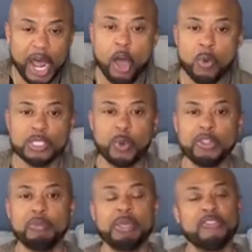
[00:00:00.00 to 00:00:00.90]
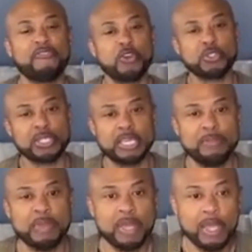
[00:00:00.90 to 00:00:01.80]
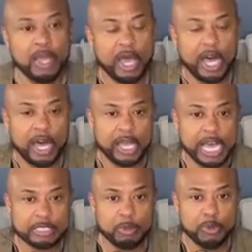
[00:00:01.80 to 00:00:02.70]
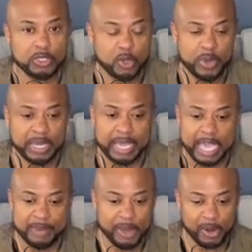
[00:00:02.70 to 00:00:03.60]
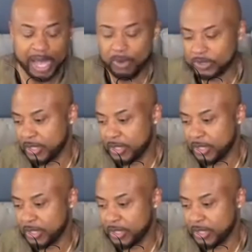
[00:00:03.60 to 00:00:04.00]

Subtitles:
I always wanted to be the first to get gospel music when it came out.